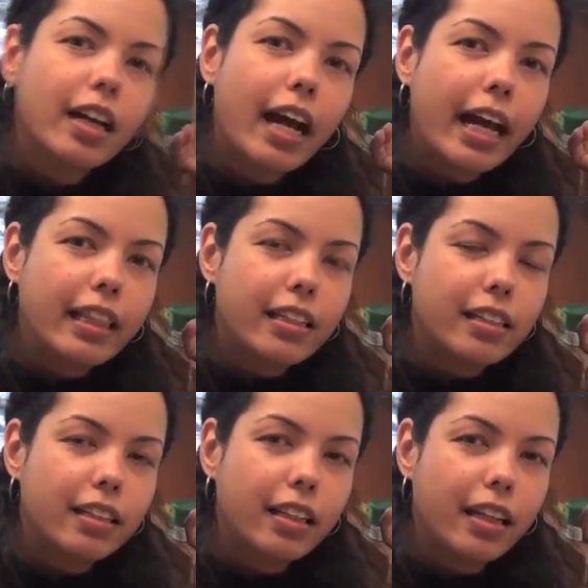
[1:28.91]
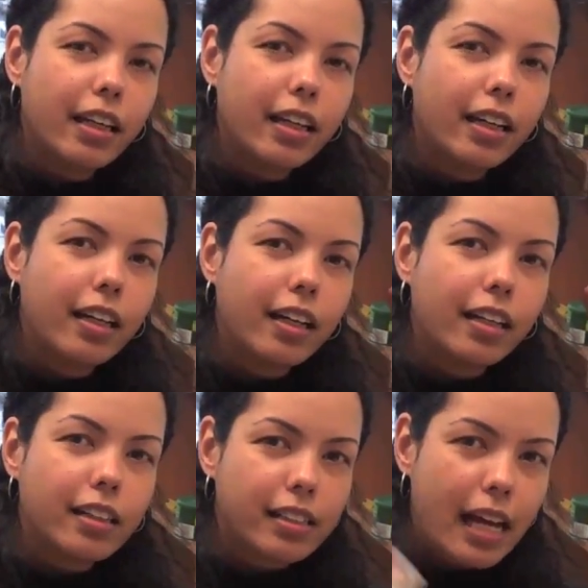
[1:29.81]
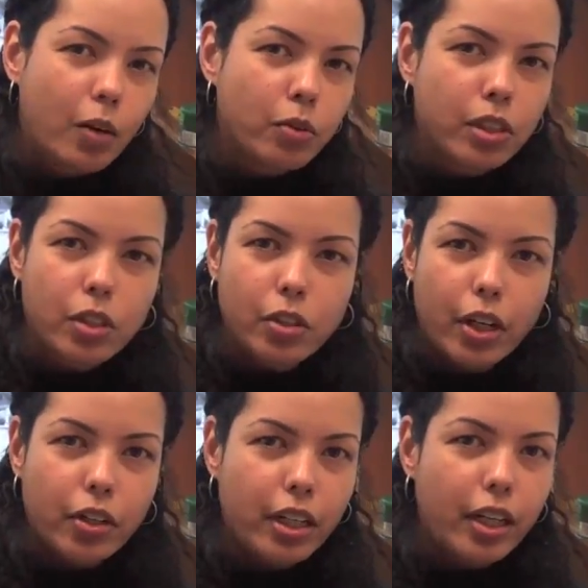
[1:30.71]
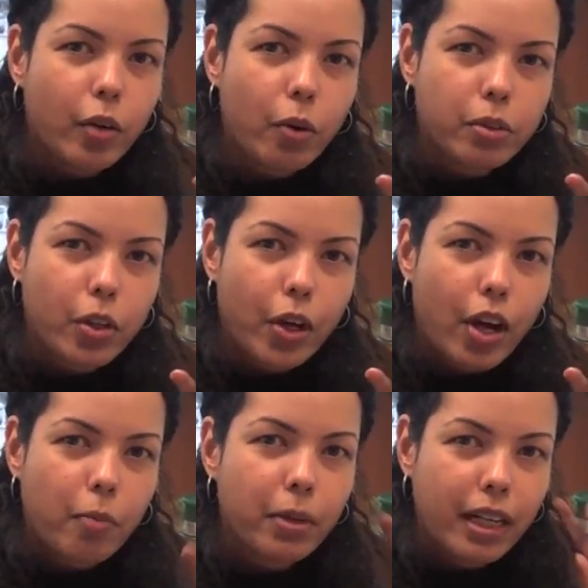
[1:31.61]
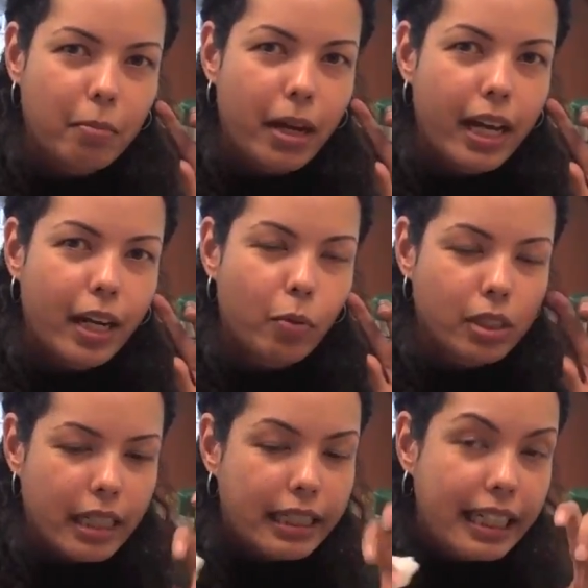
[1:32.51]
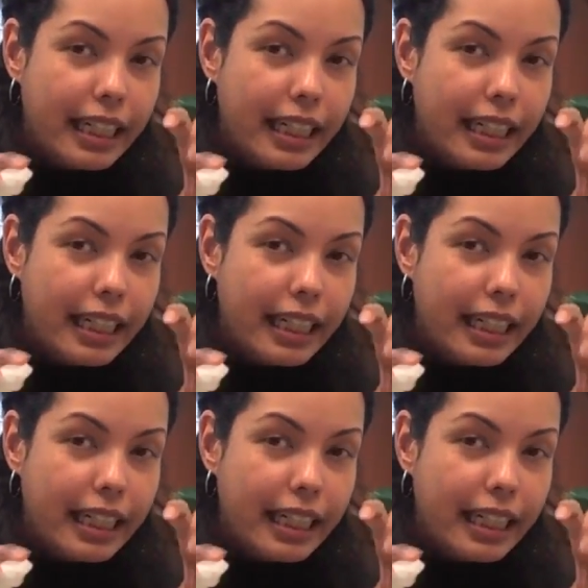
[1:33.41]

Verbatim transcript: and the the sound was low, so I couldn't hear what was going on, but in my head was like,